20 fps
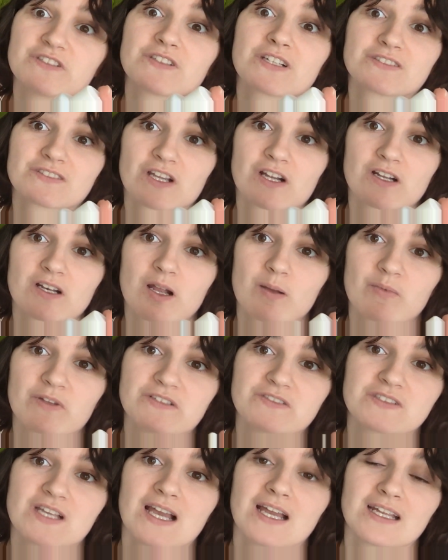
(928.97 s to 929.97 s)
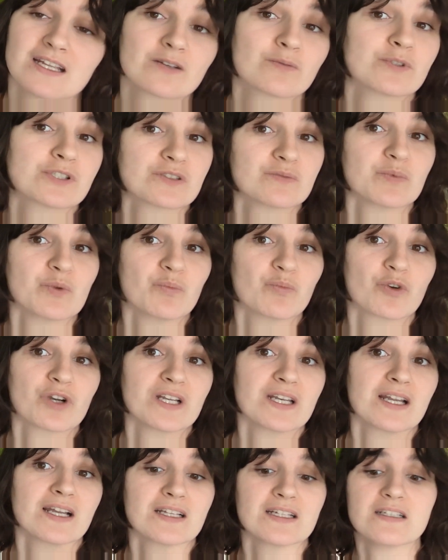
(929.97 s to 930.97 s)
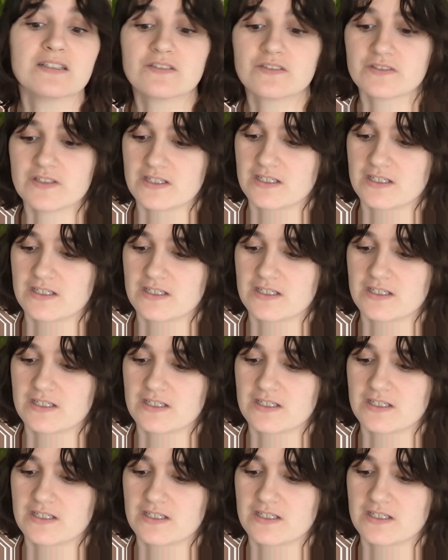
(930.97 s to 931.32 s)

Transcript: started up this tank, which has been pretty nice.